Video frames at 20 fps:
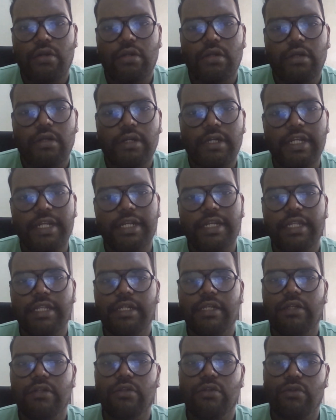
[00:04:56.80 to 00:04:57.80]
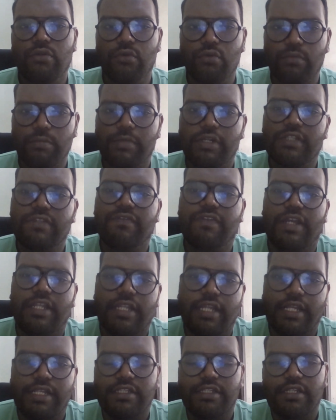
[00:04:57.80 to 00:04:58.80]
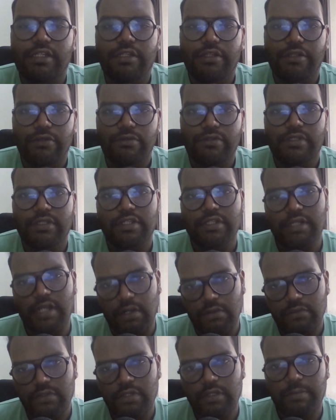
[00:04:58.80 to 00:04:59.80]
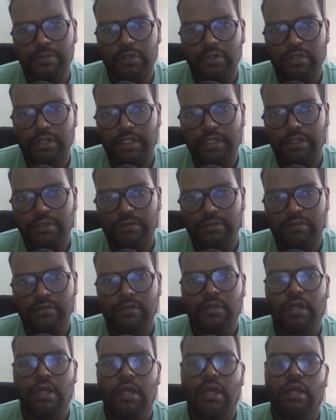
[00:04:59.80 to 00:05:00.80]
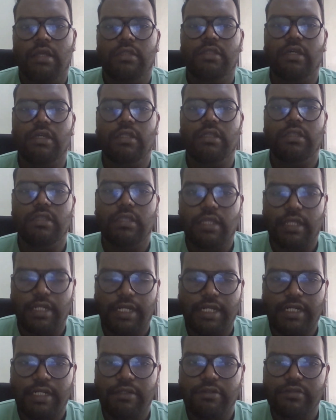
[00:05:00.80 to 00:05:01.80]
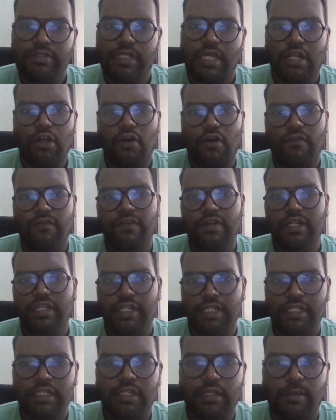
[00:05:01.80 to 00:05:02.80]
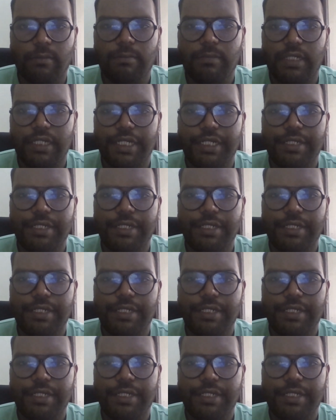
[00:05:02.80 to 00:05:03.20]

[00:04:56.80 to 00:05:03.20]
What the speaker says: reading Too much financial news is counterproductive. The narratives are often incomplete,